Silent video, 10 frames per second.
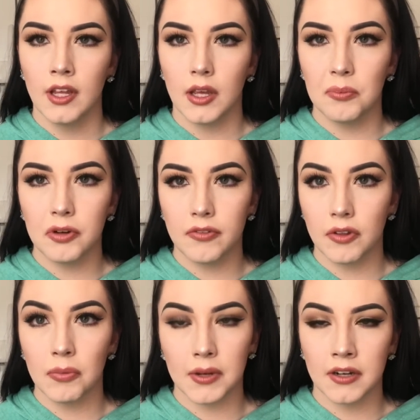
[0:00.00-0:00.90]
improve the
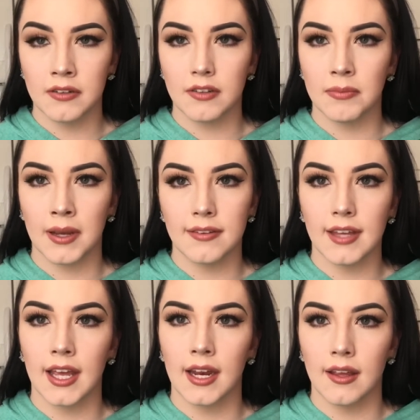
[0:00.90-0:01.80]
appearance of my
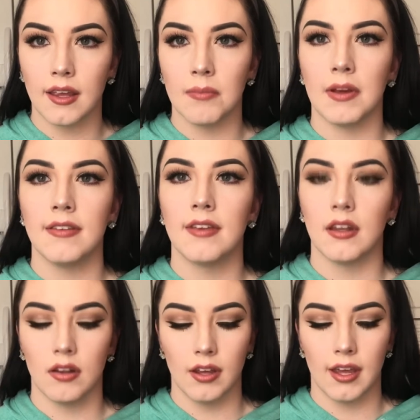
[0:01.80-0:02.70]
skin and keep my
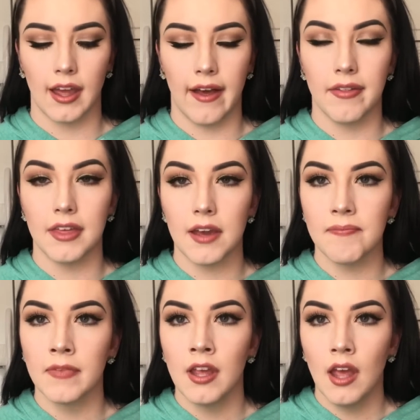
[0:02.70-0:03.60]
skin looking healthy.
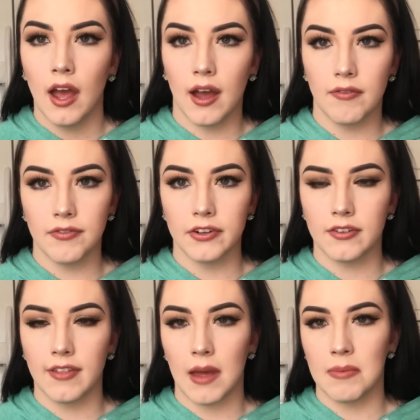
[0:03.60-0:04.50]
First
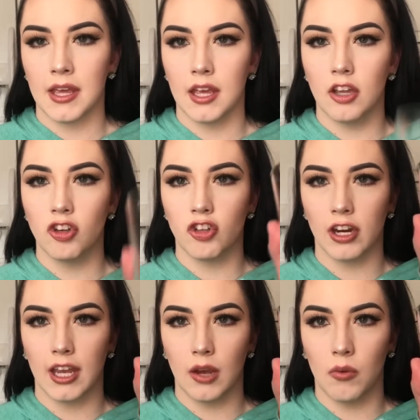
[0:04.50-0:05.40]
of that being
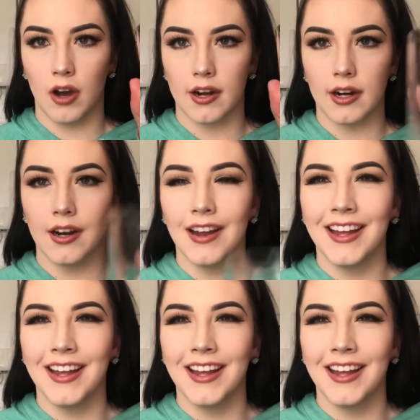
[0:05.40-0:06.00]
drinking water.